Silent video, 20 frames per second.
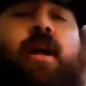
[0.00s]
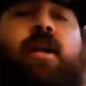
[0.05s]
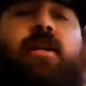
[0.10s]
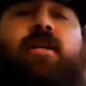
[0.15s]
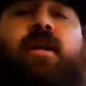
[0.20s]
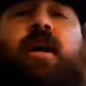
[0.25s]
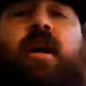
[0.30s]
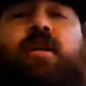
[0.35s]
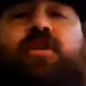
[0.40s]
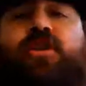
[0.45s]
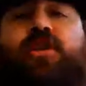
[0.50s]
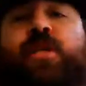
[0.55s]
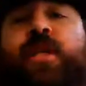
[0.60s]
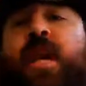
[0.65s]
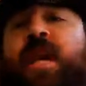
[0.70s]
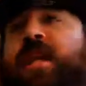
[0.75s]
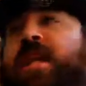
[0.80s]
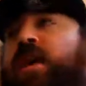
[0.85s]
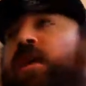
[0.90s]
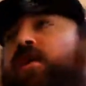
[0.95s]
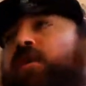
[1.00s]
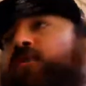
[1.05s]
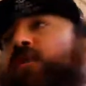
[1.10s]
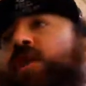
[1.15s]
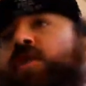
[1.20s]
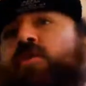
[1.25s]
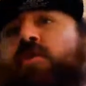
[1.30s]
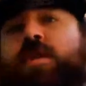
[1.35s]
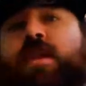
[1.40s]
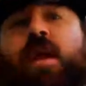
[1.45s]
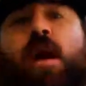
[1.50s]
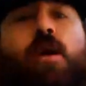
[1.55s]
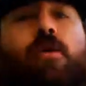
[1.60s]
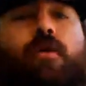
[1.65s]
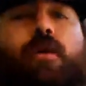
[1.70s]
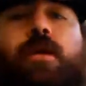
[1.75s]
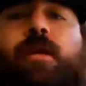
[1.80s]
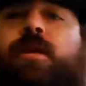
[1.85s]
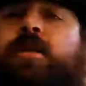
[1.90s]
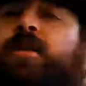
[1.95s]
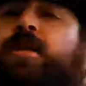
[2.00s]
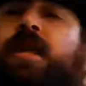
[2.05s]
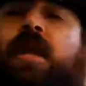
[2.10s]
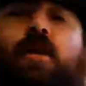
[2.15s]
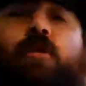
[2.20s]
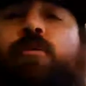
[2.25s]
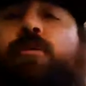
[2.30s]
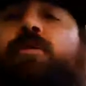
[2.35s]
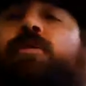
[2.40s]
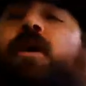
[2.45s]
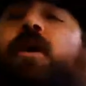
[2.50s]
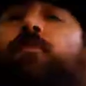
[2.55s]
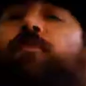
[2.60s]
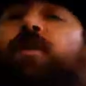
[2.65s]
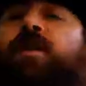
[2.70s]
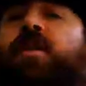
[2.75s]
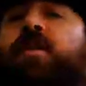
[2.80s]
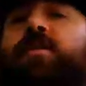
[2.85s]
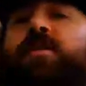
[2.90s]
I, I just take the elevator down and the stairs up and